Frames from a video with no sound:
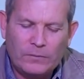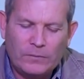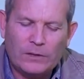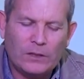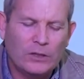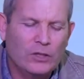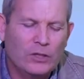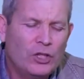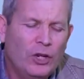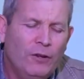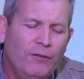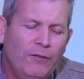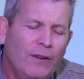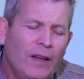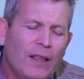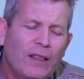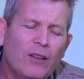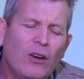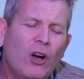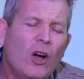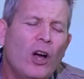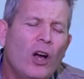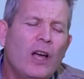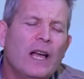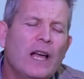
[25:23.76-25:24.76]
So,
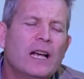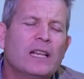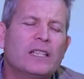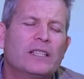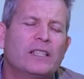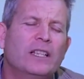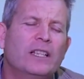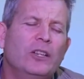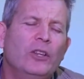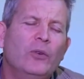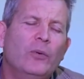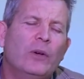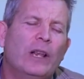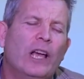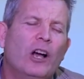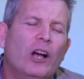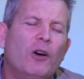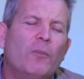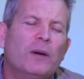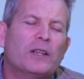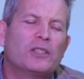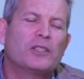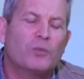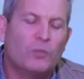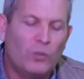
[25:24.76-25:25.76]
Father, I ask that you would
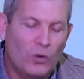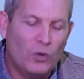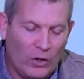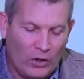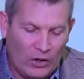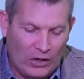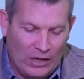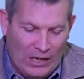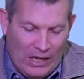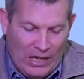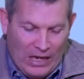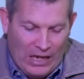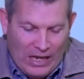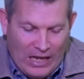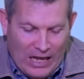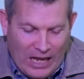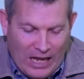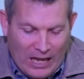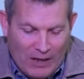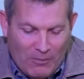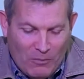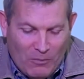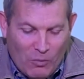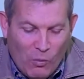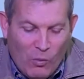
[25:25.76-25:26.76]
help us work
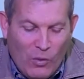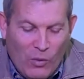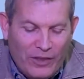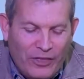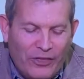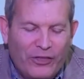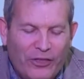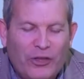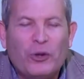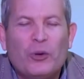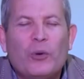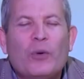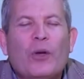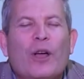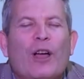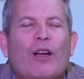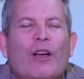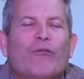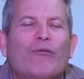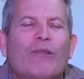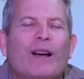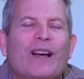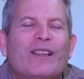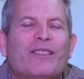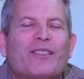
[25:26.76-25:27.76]
with you
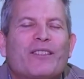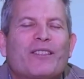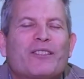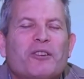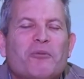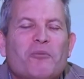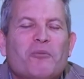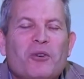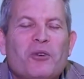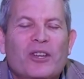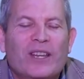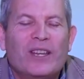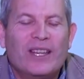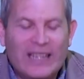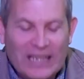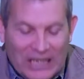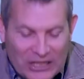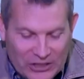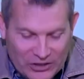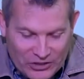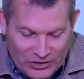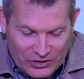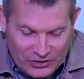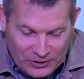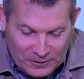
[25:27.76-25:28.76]
rather than work
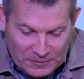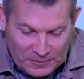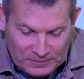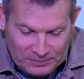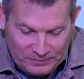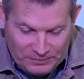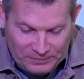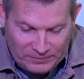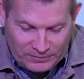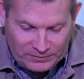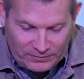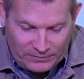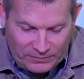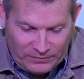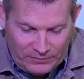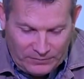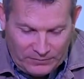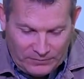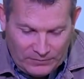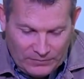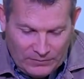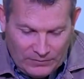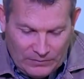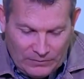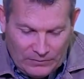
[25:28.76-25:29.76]
against you.
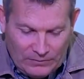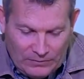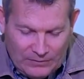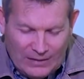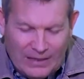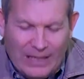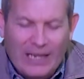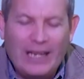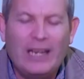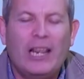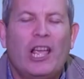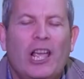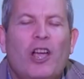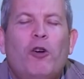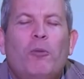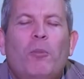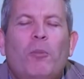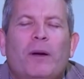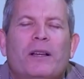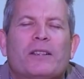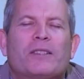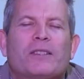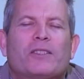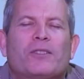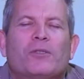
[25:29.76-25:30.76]
And
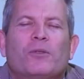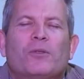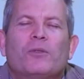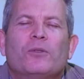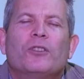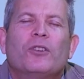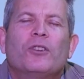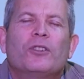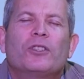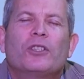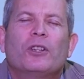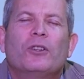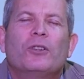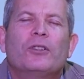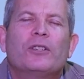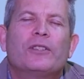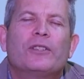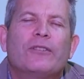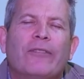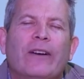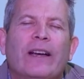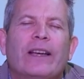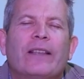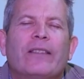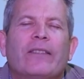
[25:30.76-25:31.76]
help us, Lord, not to lose
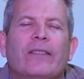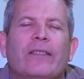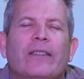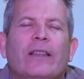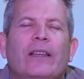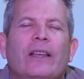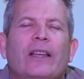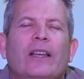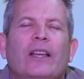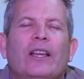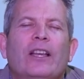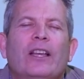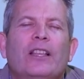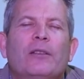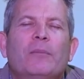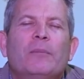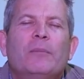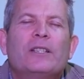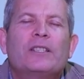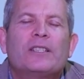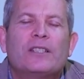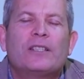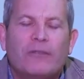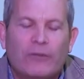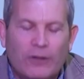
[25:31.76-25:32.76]
faith in the
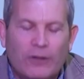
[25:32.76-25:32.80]
midst of